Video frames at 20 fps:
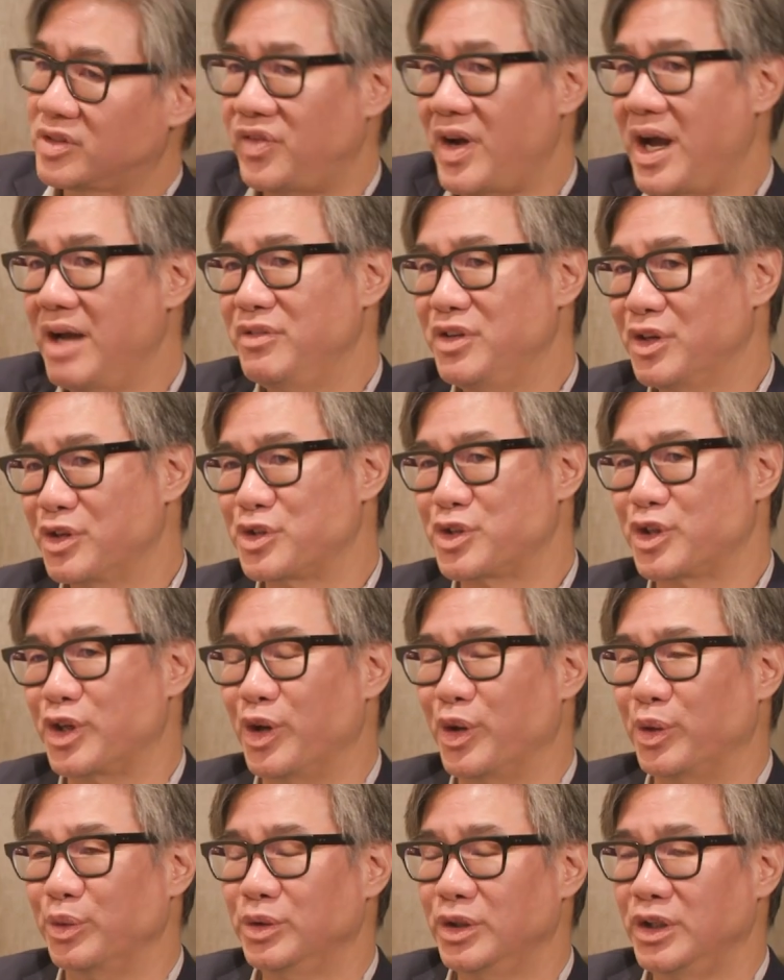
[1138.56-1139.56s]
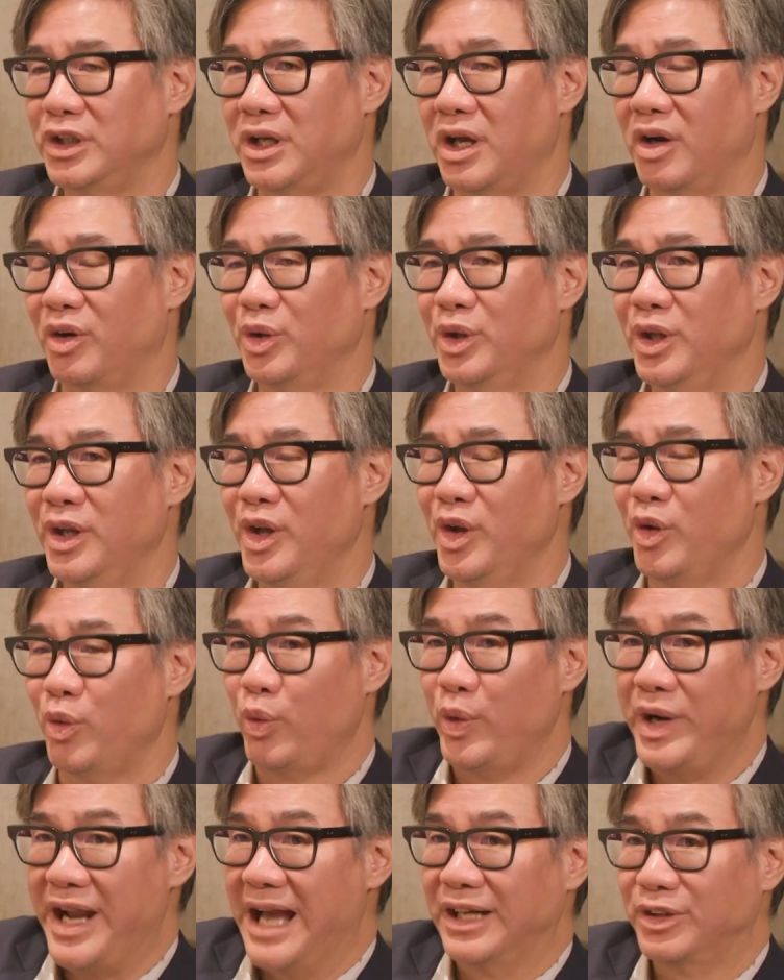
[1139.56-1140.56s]
Just 5 years ago, you know,
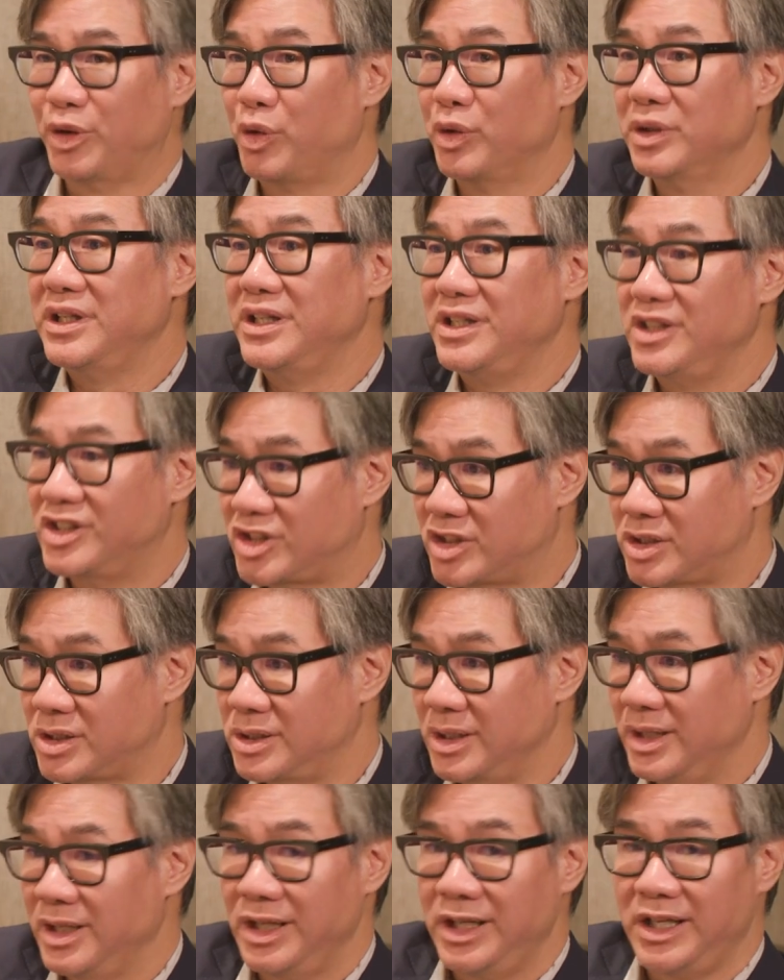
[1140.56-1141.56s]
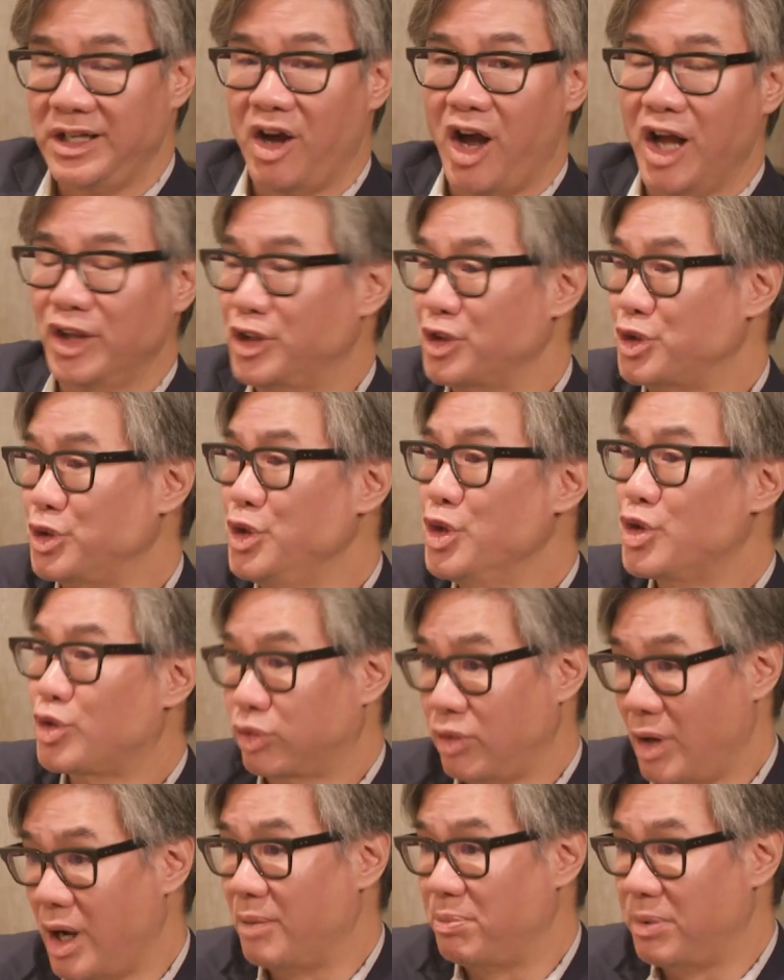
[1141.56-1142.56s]
we had these, you know, this new
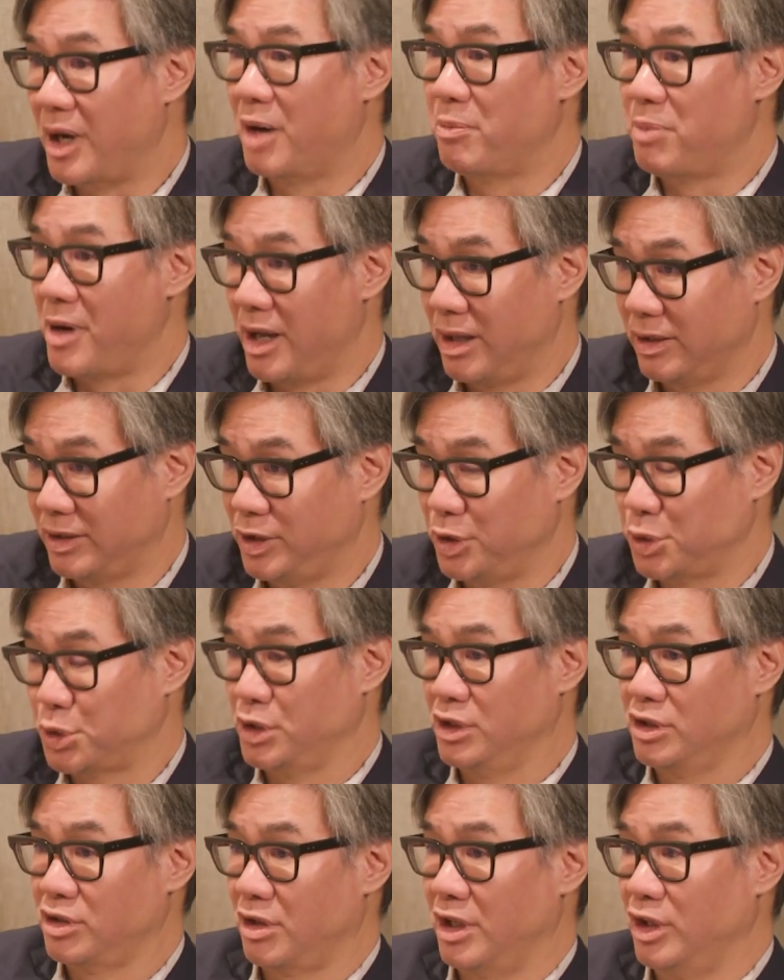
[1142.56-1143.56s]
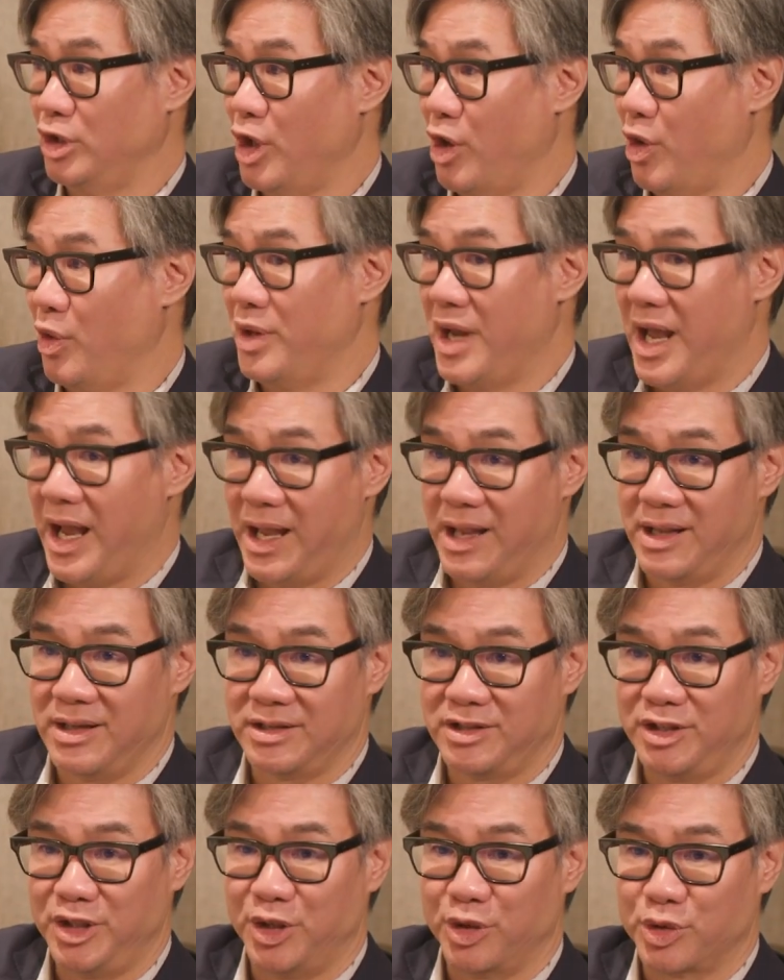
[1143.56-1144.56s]
crop of politicians that are known
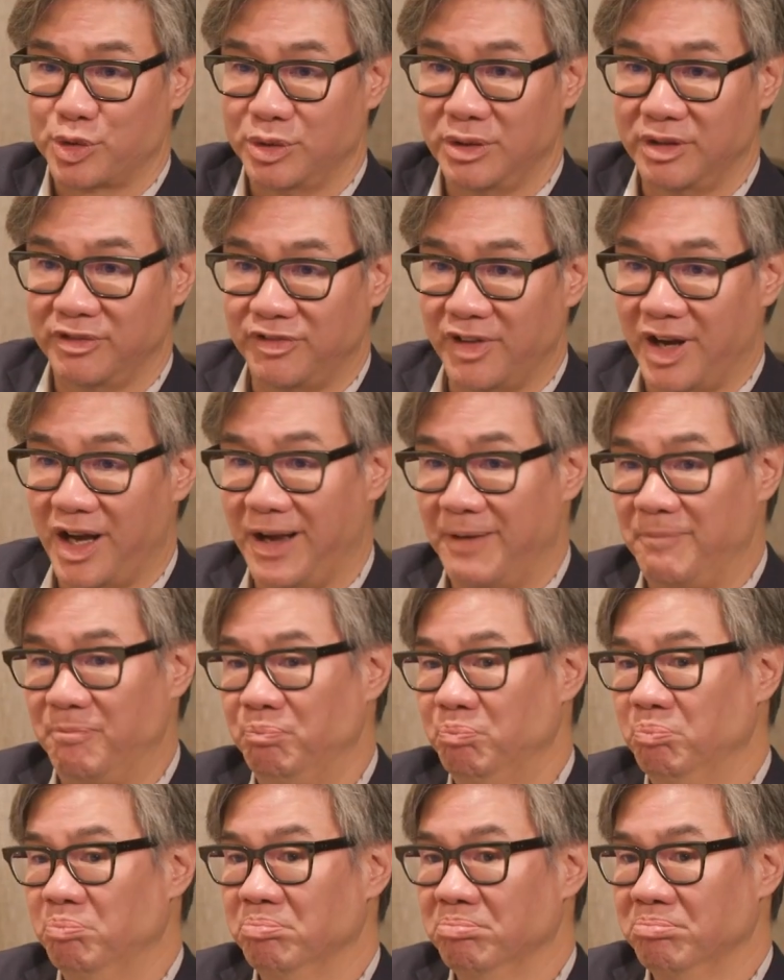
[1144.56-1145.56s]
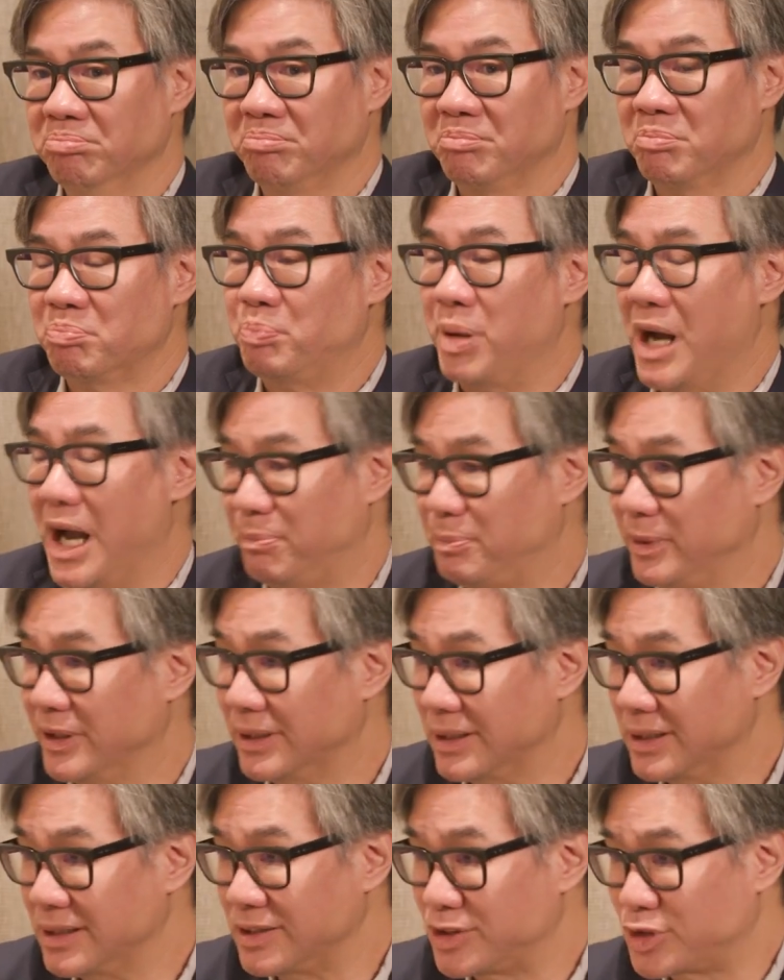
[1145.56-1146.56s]
as, you know, sort of
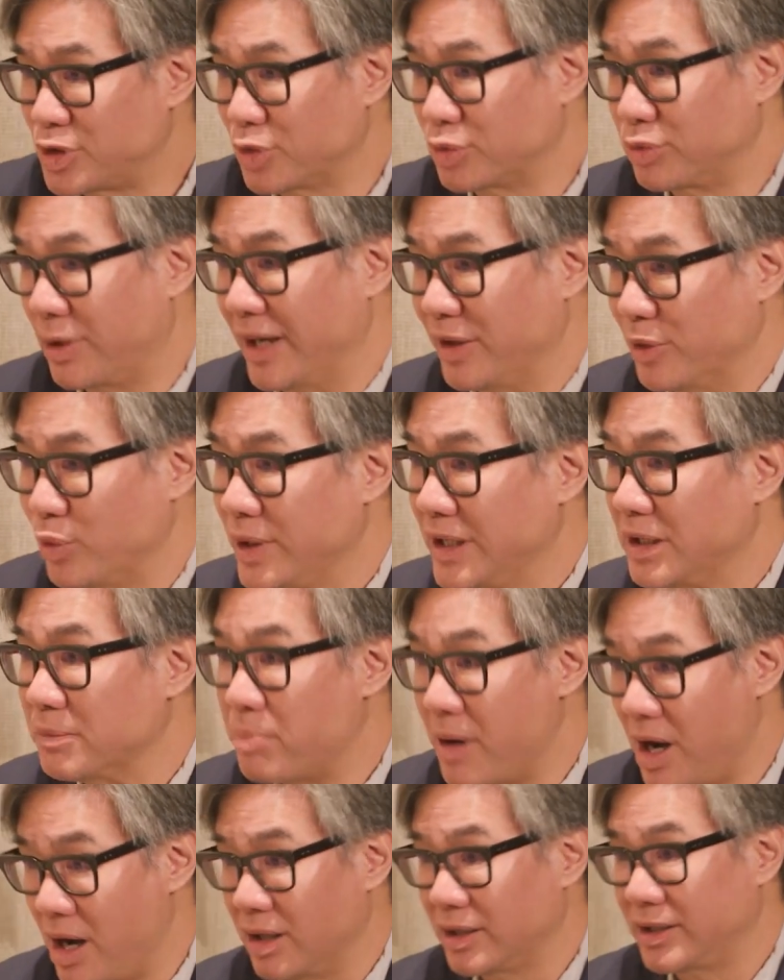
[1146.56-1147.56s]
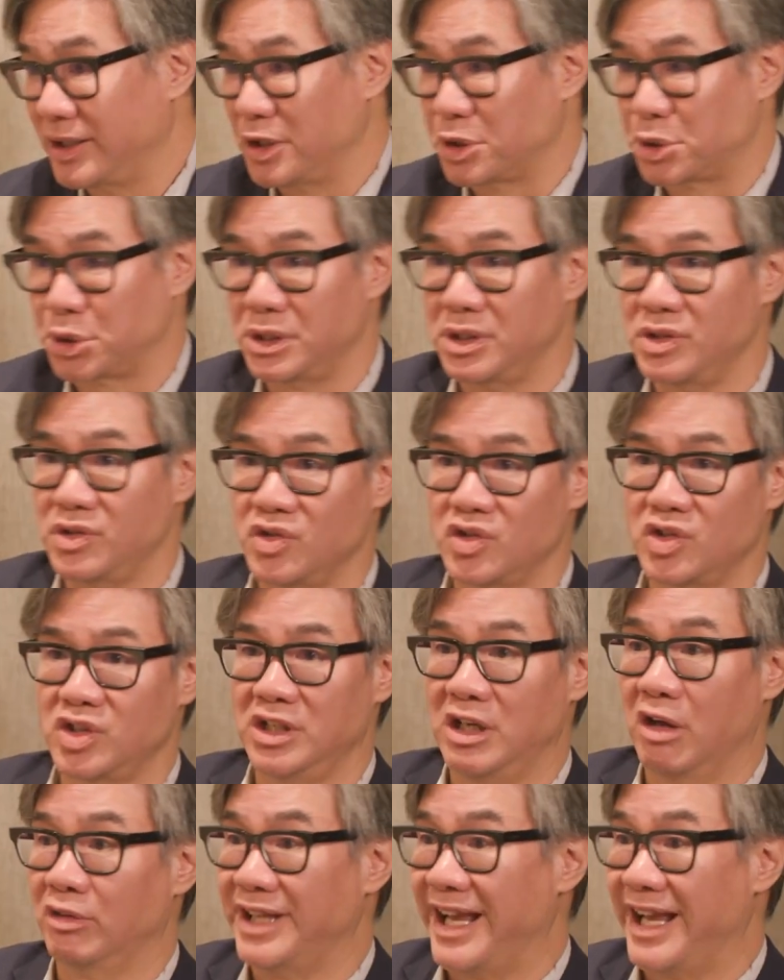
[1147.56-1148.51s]
populist right-wing politicians, you